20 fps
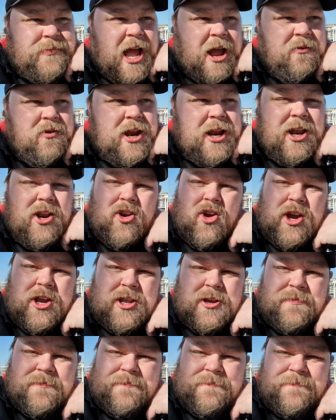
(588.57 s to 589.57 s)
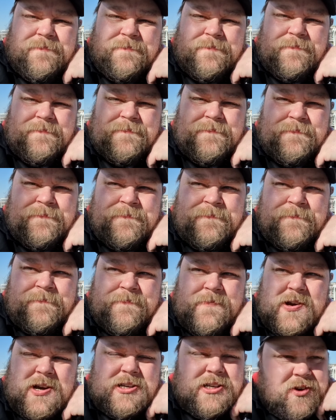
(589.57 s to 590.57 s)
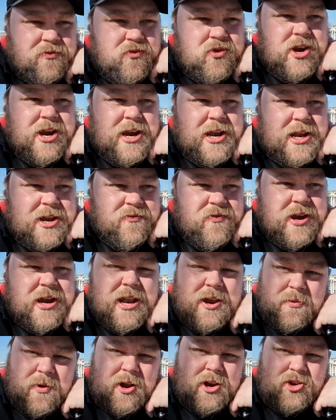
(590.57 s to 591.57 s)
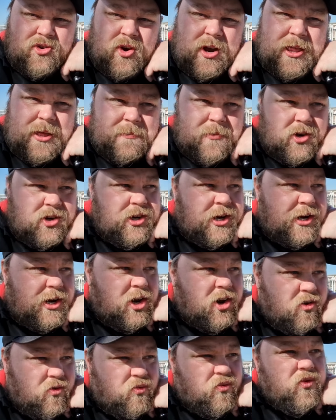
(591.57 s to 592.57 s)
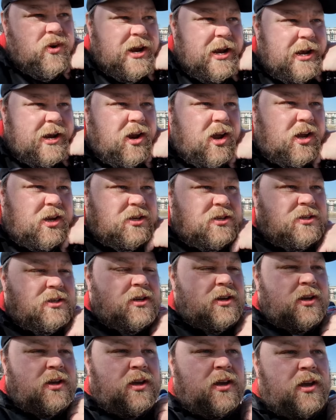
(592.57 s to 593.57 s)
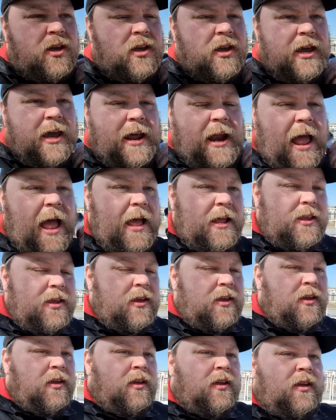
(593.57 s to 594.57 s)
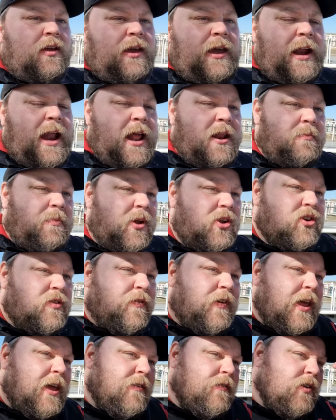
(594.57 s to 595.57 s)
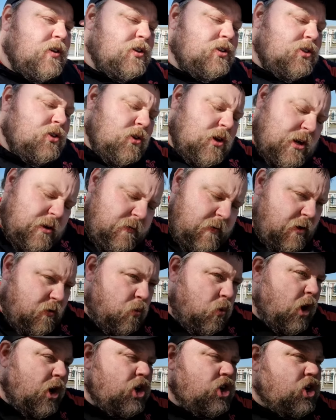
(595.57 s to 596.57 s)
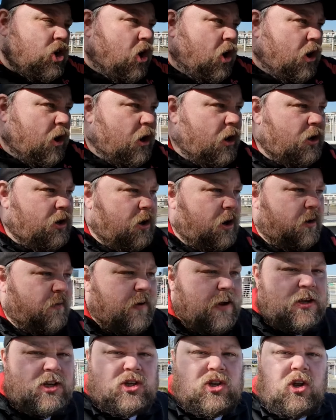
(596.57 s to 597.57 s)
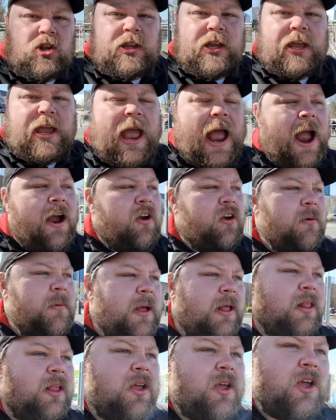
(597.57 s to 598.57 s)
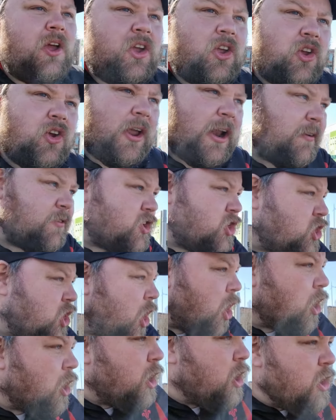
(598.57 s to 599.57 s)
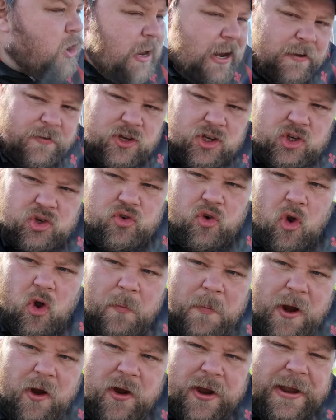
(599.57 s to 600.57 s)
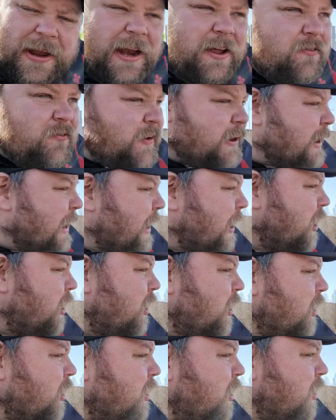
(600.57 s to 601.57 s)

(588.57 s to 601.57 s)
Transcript: I'm really annoyed. Because I really wanted to try that milkshake. It looked really nice. It had It had a bunch of flavours. You could have had white chocolate, you could have had salted caramel, you can have chocolate, you can have strawberry, you can have vanilla.